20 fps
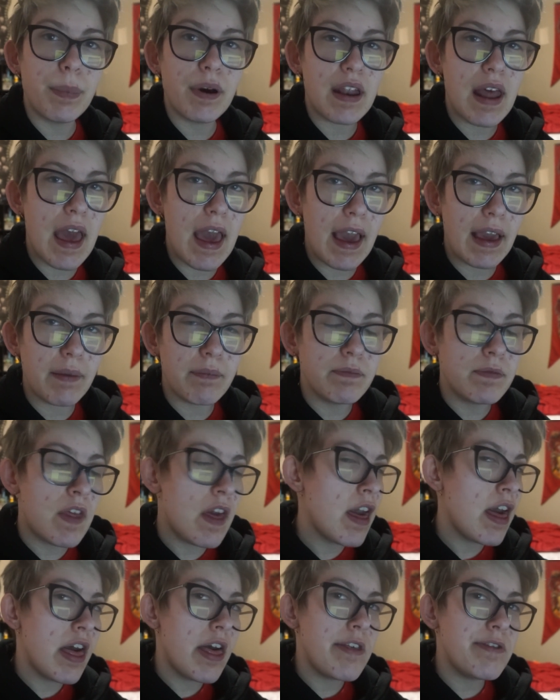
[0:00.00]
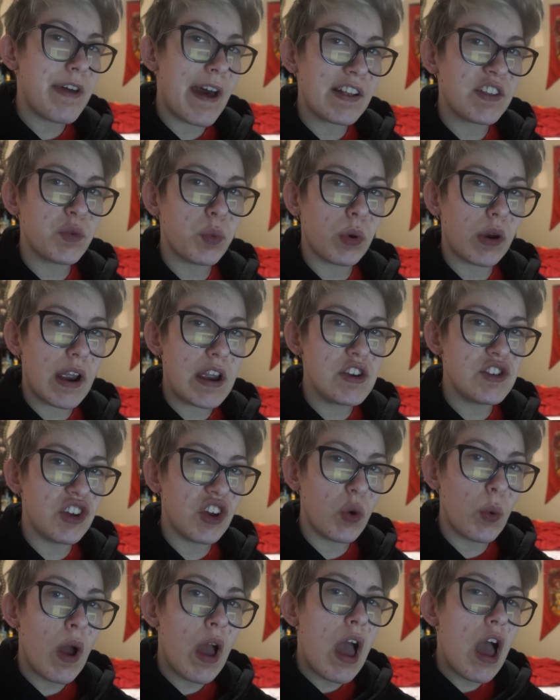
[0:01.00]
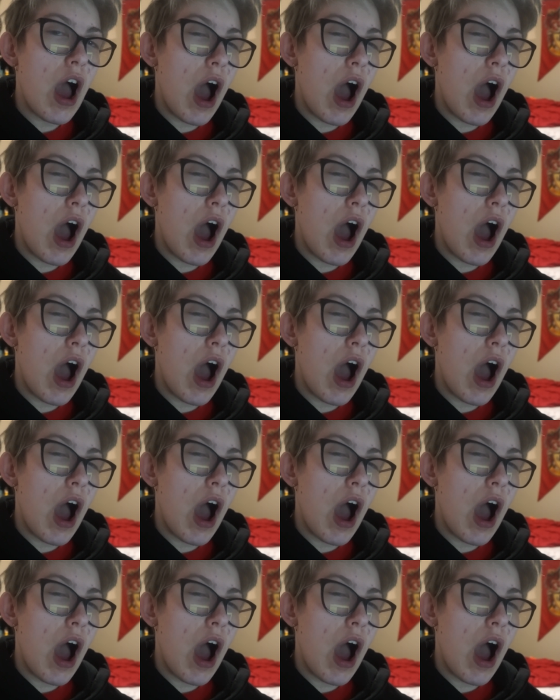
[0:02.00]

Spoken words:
but hey, that's what I do.